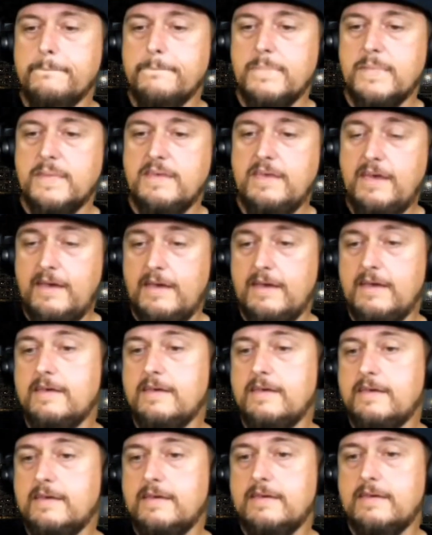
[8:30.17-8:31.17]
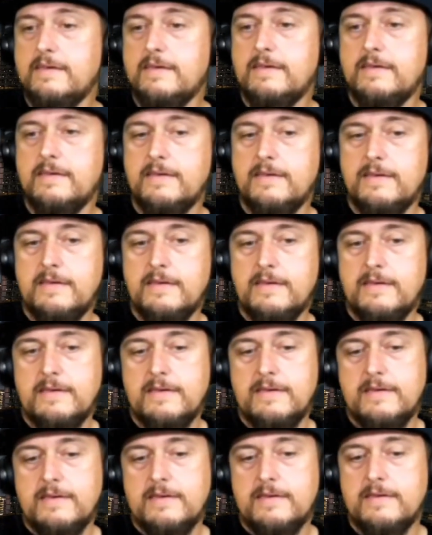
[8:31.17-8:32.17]

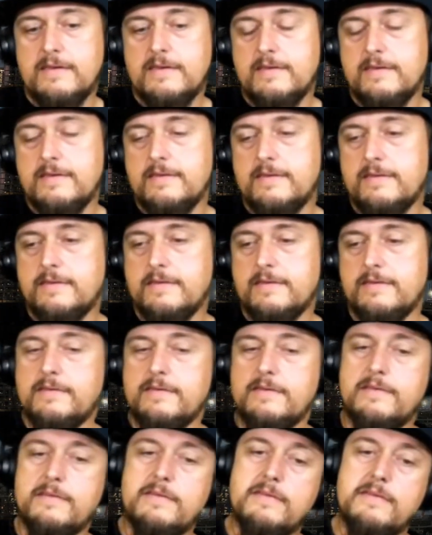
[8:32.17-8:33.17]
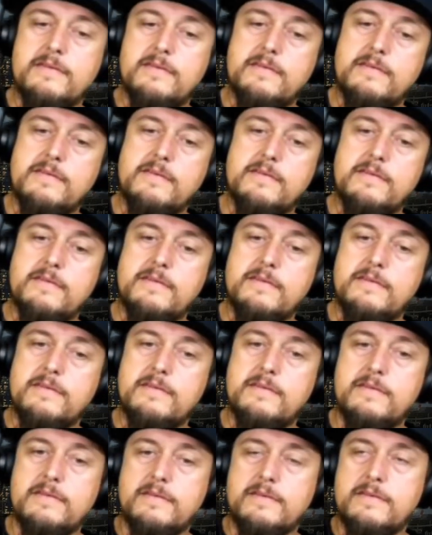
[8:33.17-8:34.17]

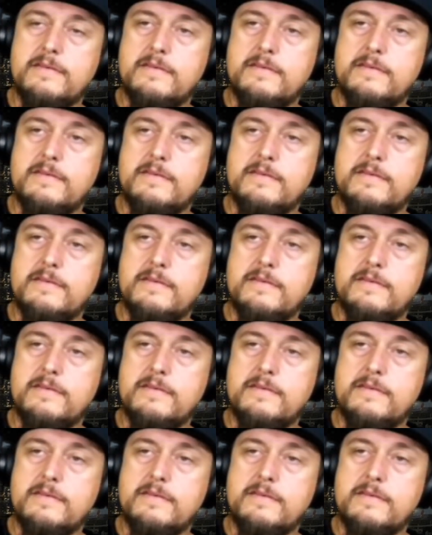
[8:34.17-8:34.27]
(silent)